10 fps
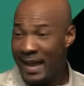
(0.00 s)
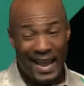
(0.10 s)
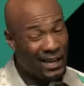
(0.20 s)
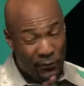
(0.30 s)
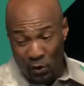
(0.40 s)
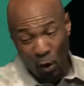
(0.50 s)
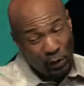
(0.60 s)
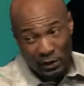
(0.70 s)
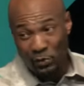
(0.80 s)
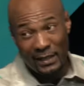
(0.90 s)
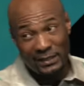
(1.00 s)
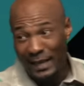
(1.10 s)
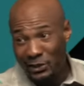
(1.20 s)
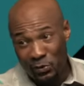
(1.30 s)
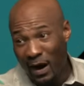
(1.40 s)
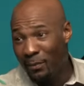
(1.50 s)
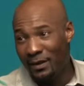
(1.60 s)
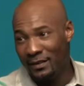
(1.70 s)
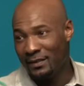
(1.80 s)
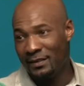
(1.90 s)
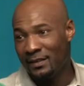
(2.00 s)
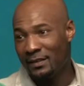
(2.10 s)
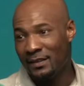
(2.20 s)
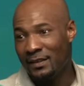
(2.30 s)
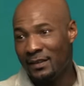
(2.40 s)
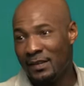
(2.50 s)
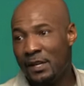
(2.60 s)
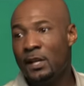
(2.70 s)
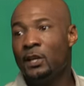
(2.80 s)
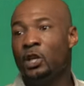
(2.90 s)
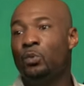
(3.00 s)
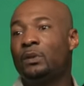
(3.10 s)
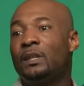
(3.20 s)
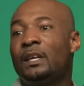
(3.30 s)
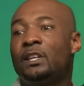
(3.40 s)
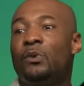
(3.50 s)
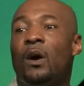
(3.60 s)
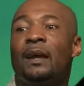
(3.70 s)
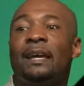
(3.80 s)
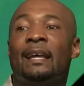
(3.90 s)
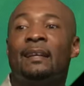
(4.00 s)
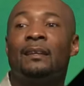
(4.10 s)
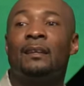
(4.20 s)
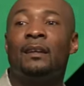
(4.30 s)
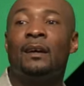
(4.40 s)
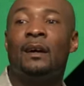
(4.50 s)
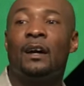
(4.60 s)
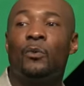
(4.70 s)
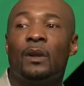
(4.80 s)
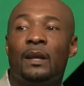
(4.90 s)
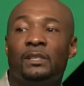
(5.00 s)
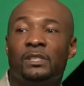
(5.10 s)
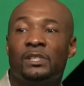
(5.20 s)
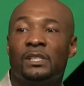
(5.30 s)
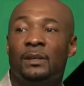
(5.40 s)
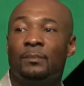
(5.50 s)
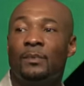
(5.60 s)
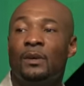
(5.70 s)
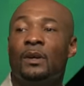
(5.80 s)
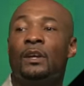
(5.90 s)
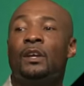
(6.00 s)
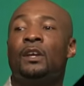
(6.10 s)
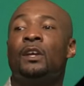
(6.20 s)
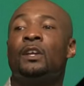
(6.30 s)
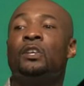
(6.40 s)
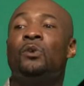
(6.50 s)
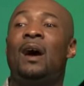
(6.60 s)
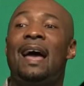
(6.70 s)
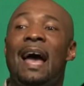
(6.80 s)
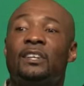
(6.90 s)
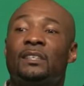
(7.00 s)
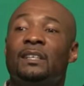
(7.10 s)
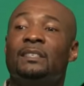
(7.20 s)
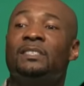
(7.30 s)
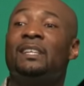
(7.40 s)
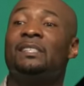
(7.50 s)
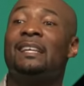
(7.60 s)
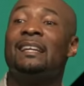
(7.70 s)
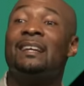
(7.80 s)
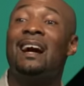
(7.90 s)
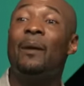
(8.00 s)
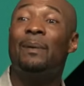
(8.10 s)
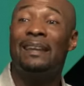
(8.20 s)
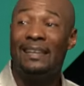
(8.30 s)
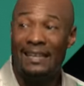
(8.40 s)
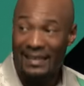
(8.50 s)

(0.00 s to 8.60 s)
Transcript: And if you don't address that trauma, you will think you are in a relationship, you are actually just in company.